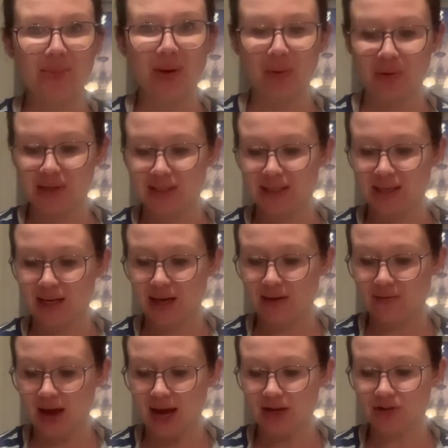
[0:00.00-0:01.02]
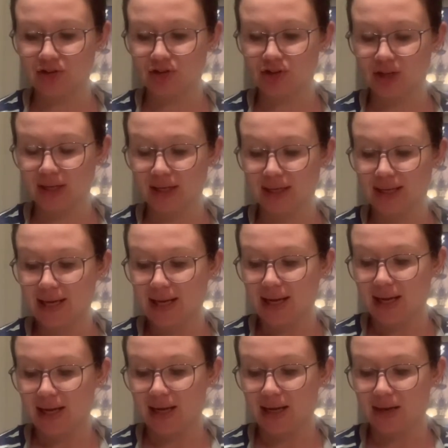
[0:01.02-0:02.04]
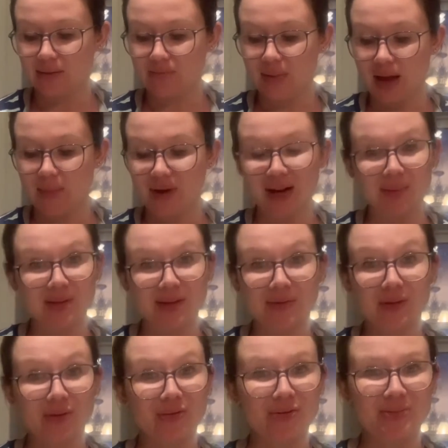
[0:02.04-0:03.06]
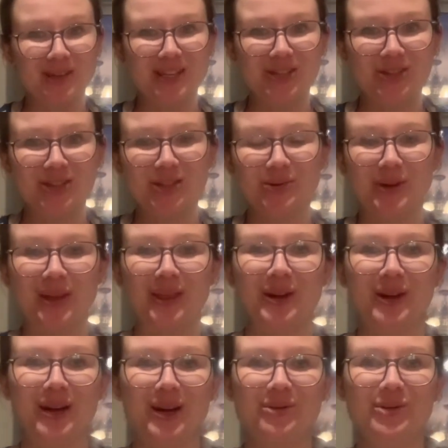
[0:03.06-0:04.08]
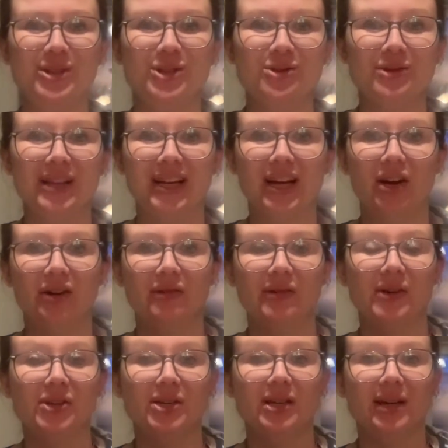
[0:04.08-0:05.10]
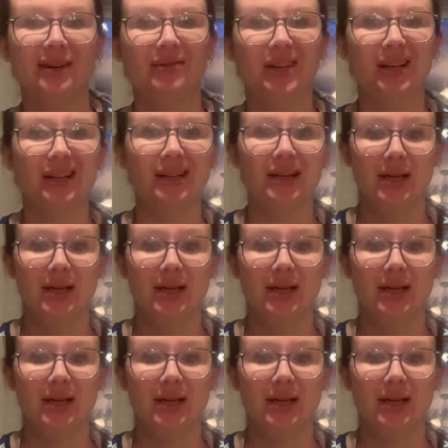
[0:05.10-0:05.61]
but we did have extra M&Ms left over from Easter, so I thought I would do like our version of a